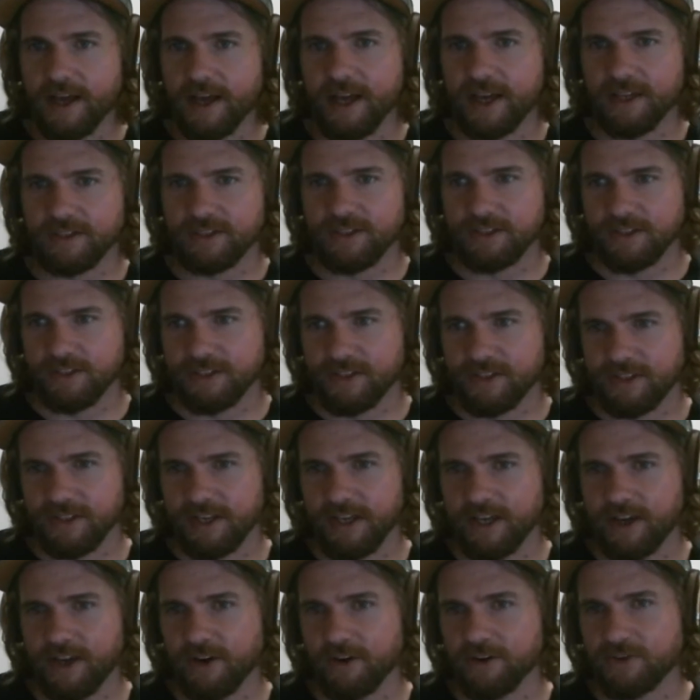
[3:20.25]

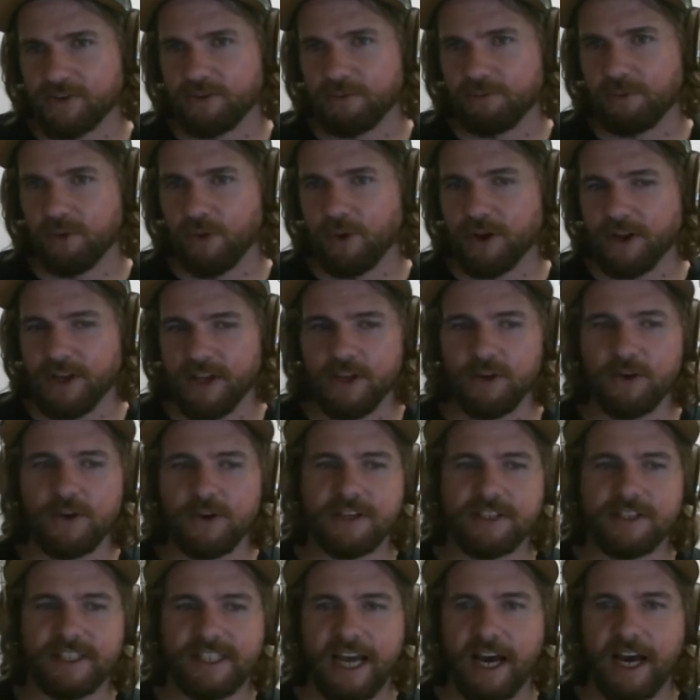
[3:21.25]
It goes from point. You
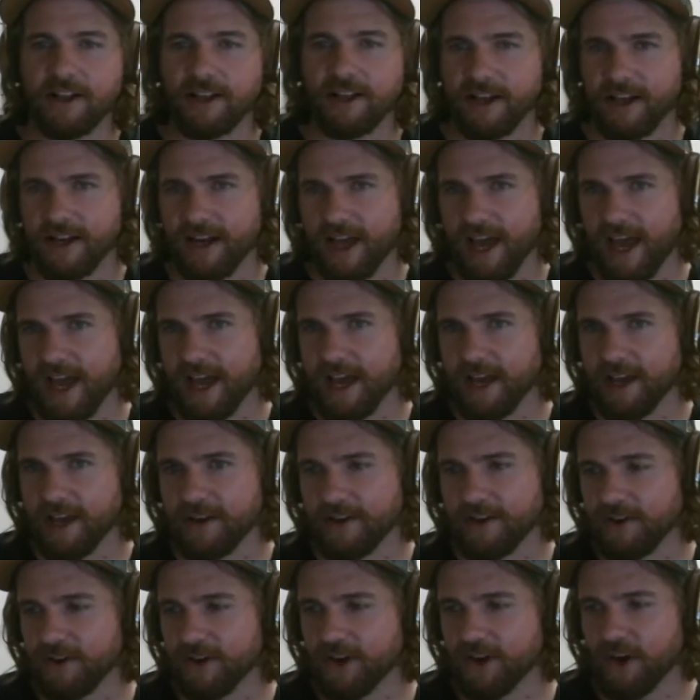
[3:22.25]
can tell it,
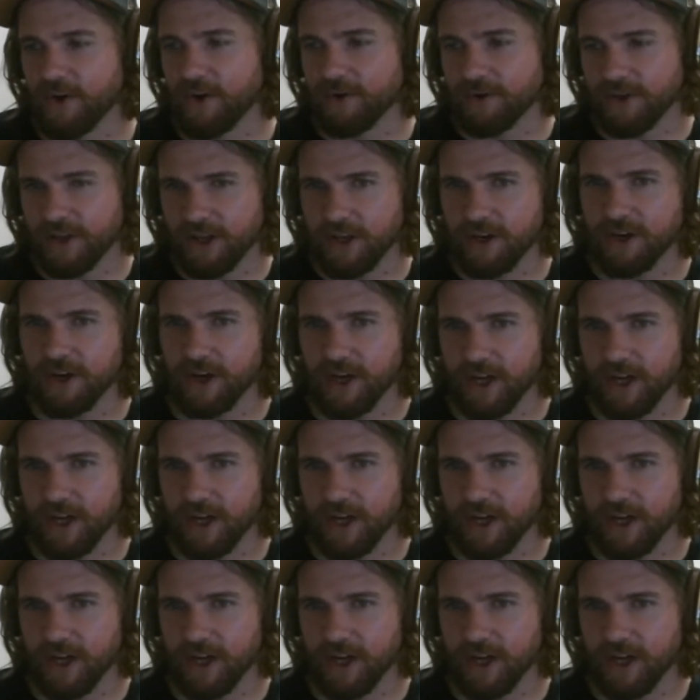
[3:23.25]
hey, go here.